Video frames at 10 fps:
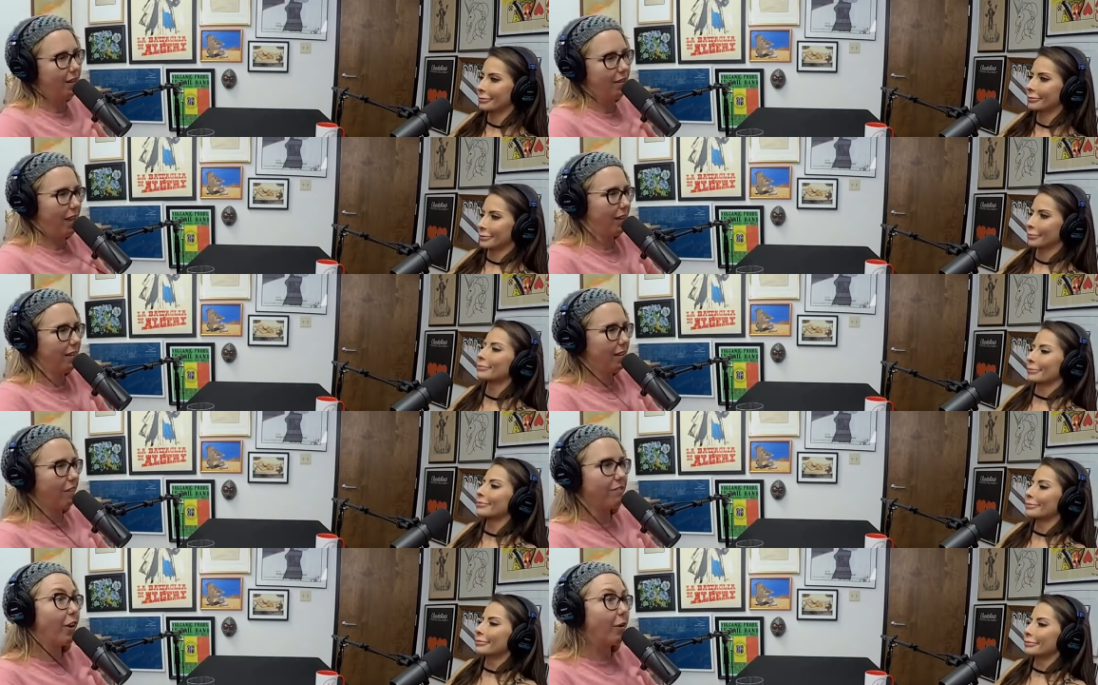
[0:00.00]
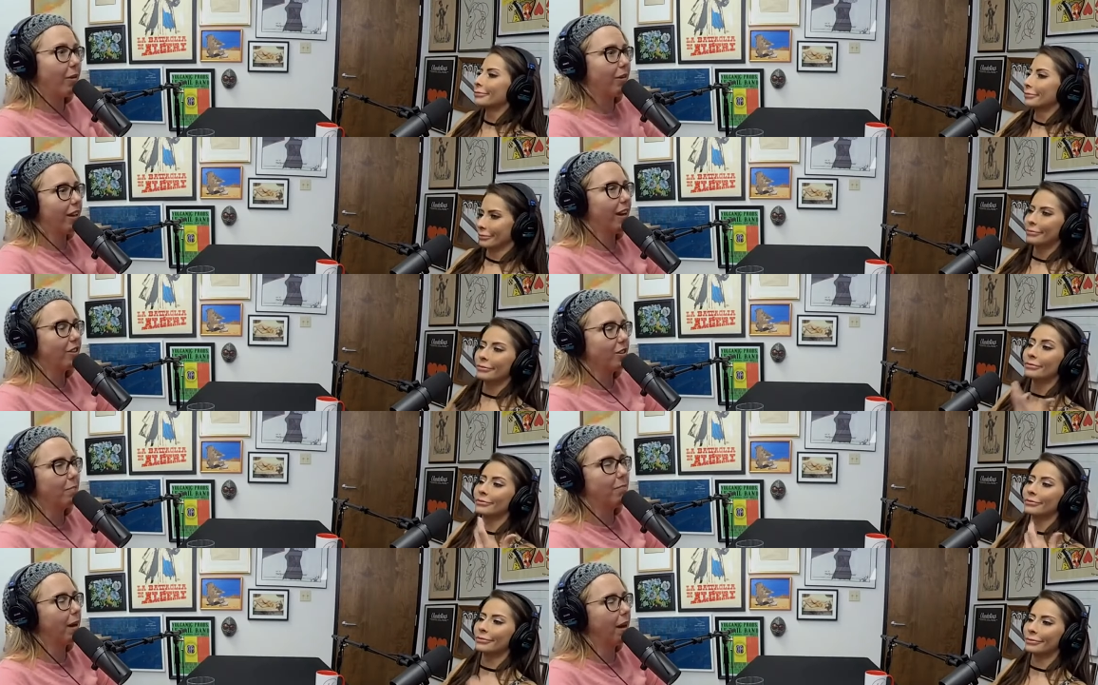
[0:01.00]
Speaker 1: you know that that pheromone connection.
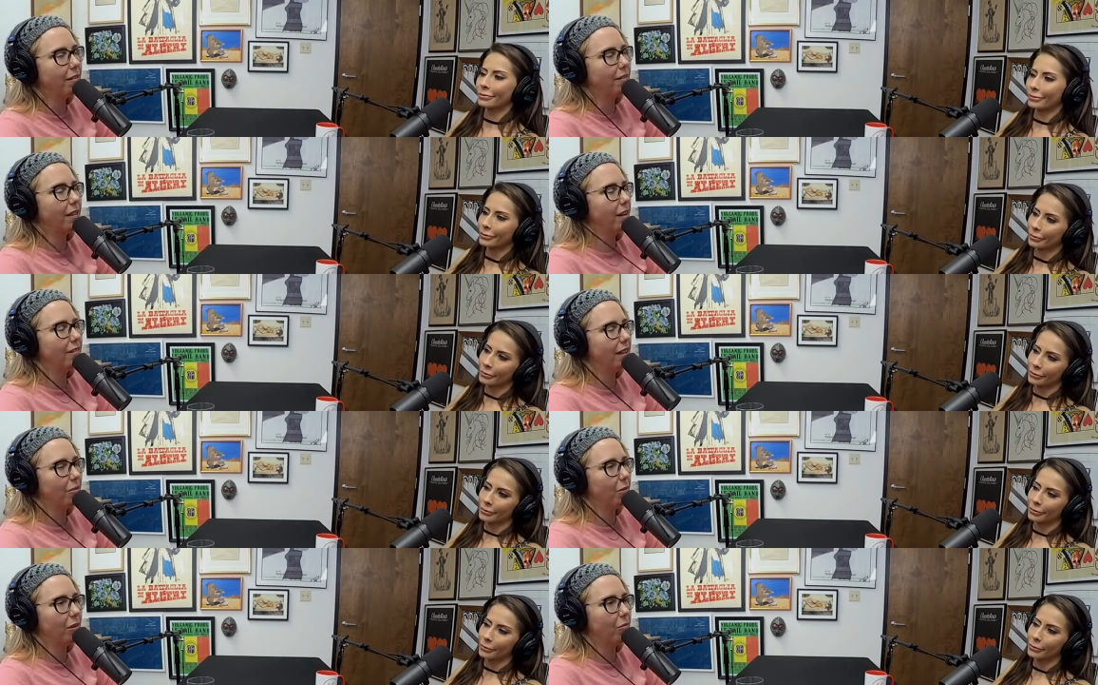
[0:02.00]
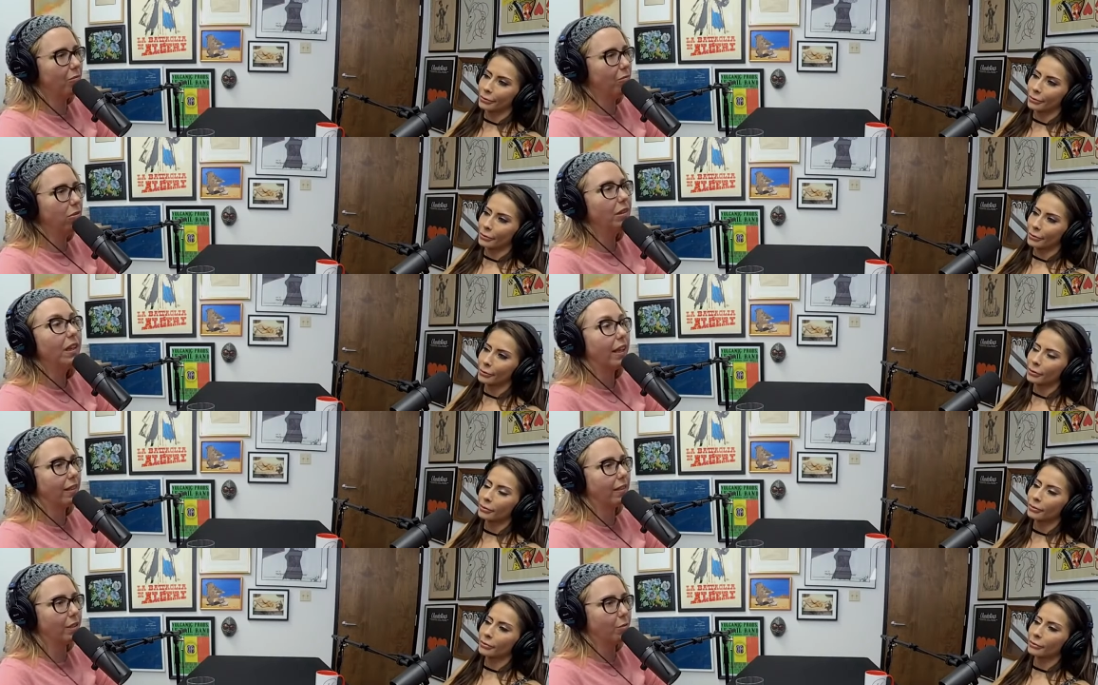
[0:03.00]
Mm-hmm. But I mm-hmm. don't I don't think I'd want to
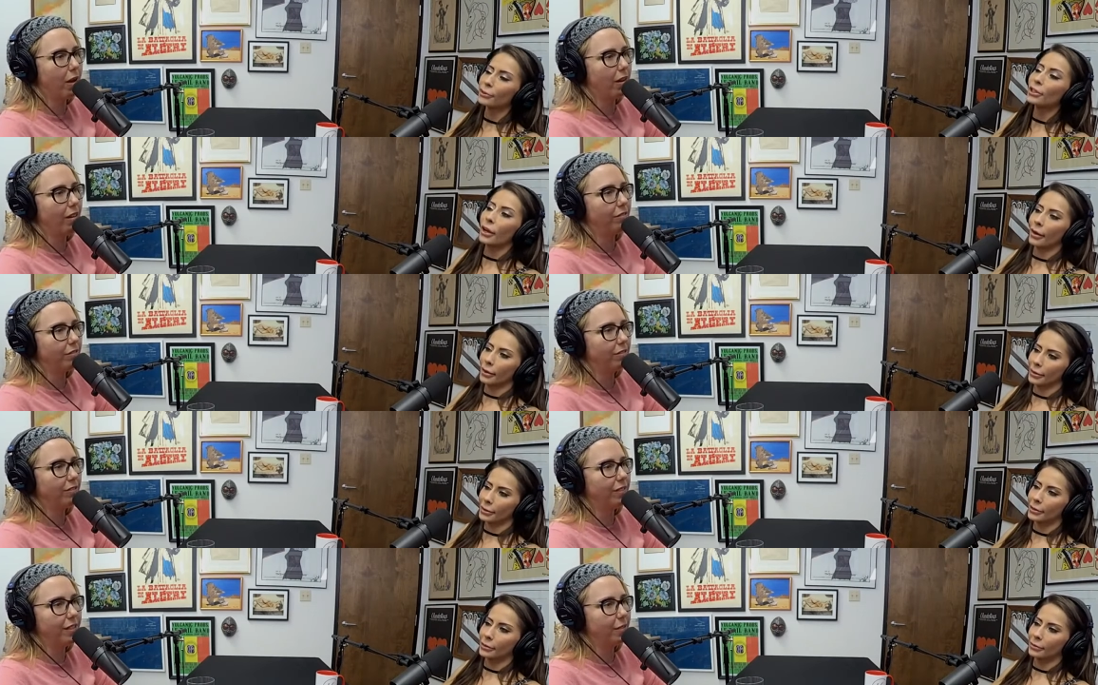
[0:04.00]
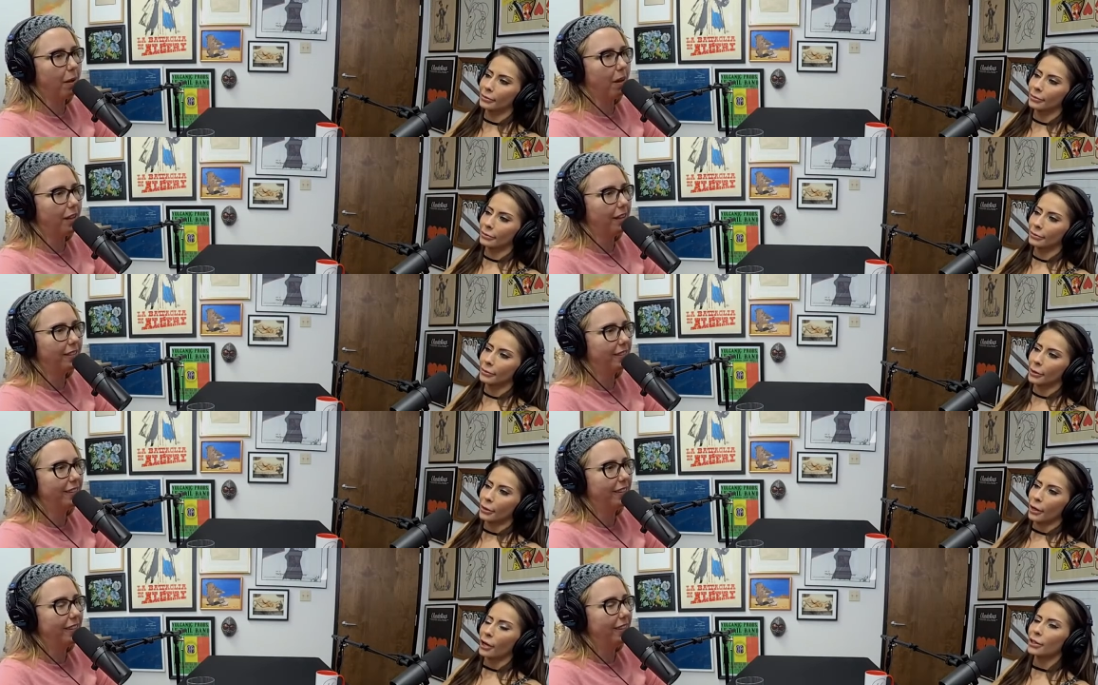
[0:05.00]
lick the sweat yes. off of his body.
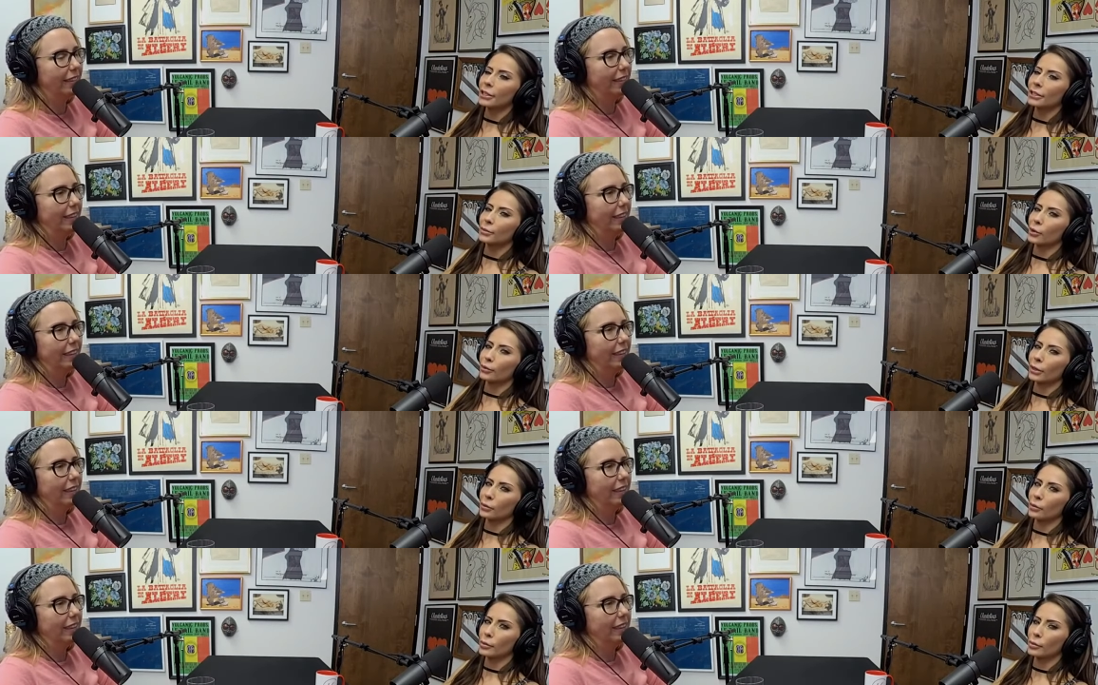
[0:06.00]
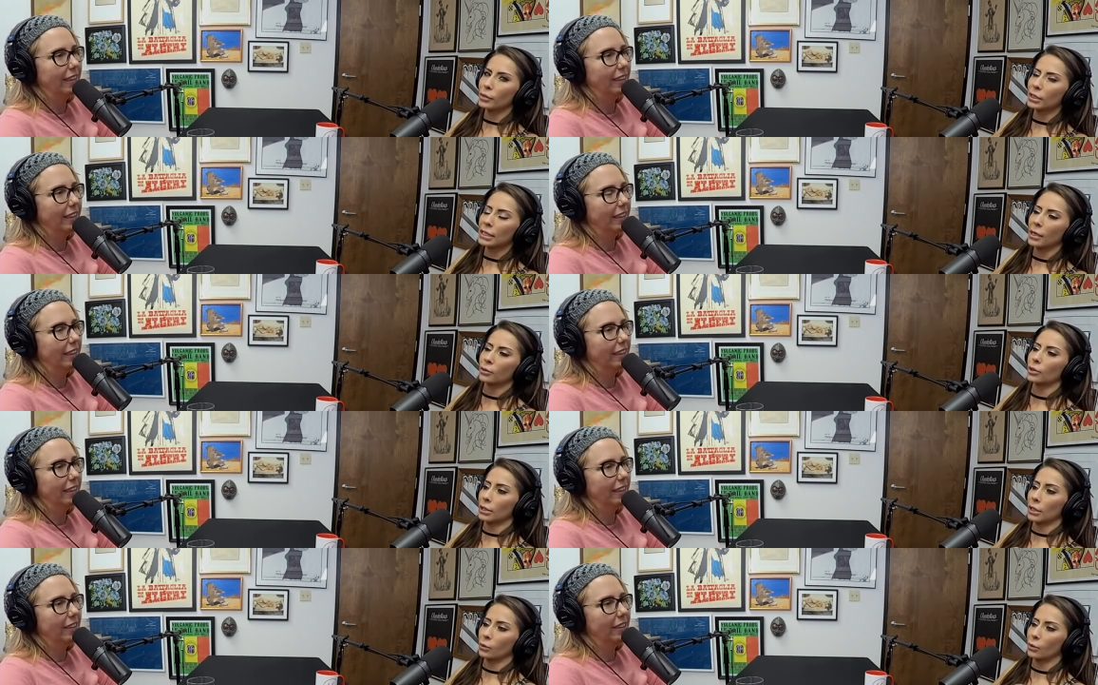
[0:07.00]
Speaker 2: I think it's more funny when people seek out
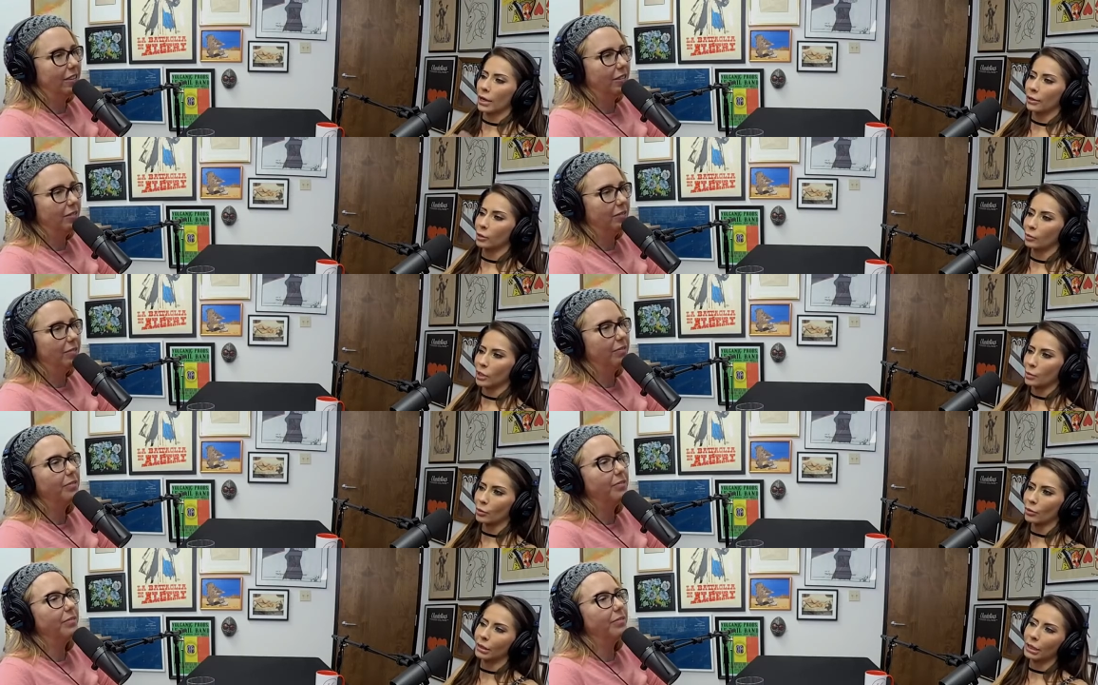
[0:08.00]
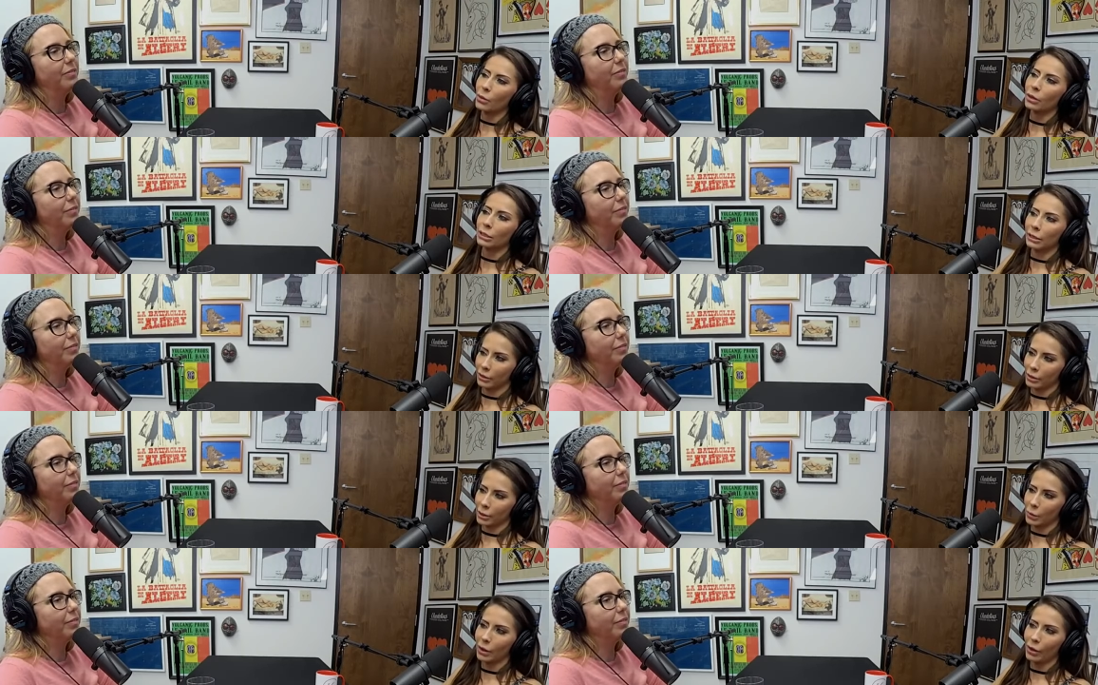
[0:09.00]
just like random people that they want to lick the
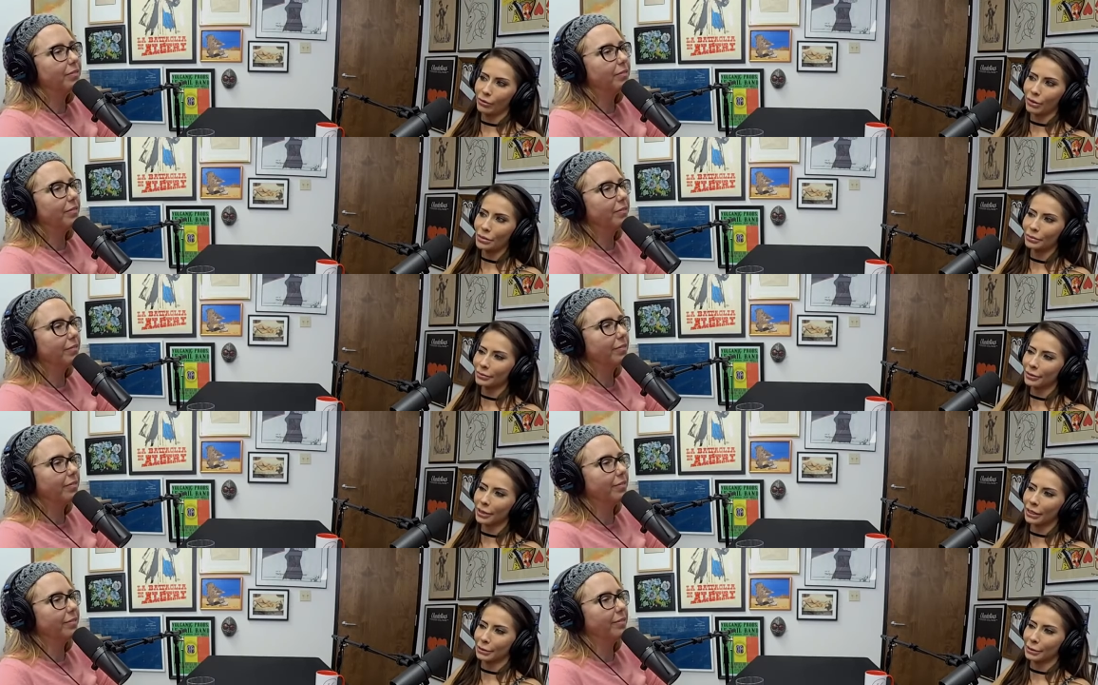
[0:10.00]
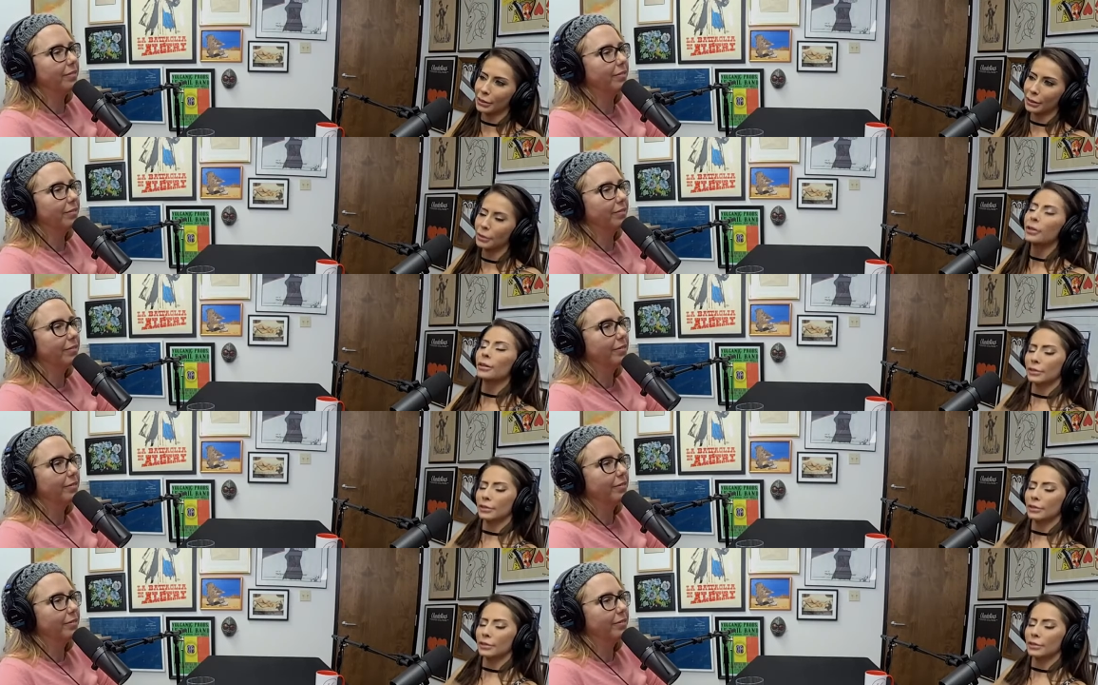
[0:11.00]
sweat off them. Mm-hmm. Like it's like